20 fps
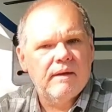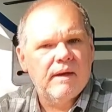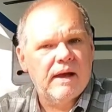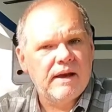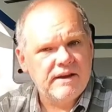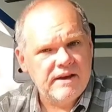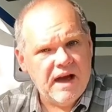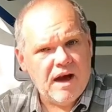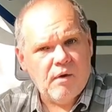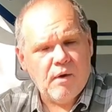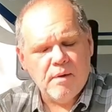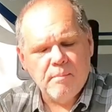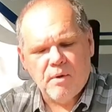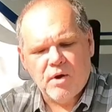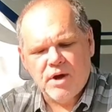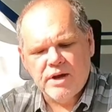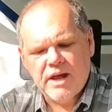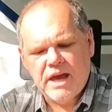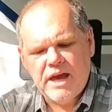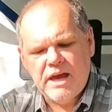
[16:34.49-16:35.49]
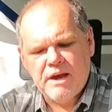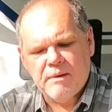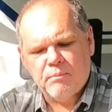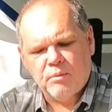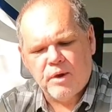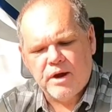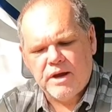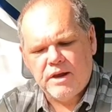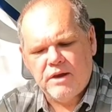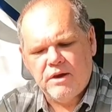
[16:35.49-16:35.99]
And now I'm on
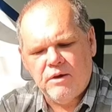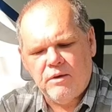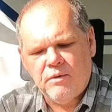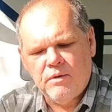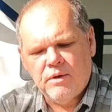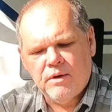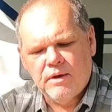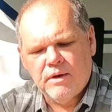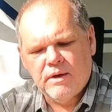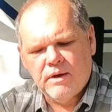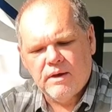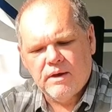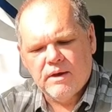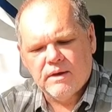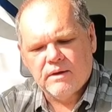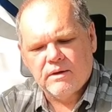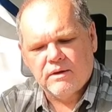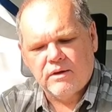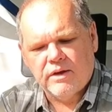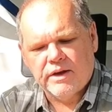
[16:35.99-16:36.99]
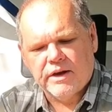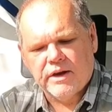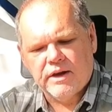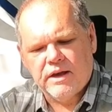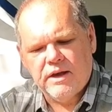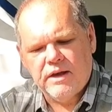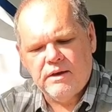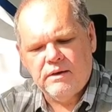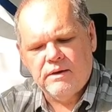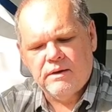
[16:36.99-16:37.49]
AM radio. Click
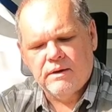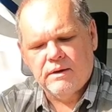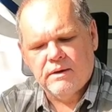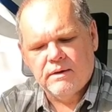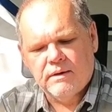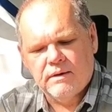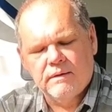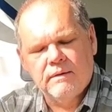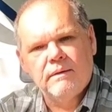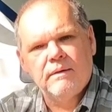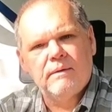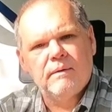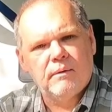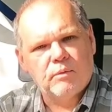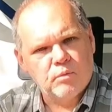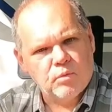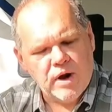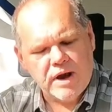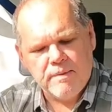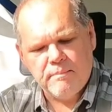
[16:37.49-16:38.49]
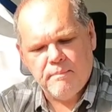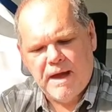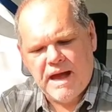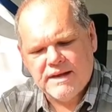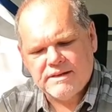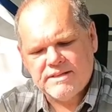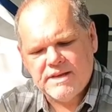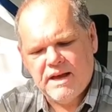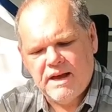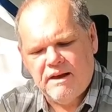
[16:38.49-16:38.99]
again. Right
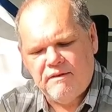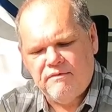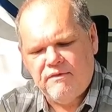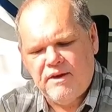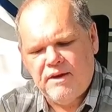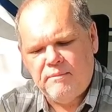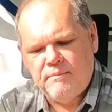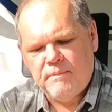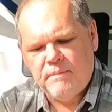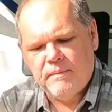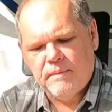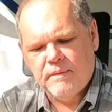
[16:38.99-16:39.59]
back to FM.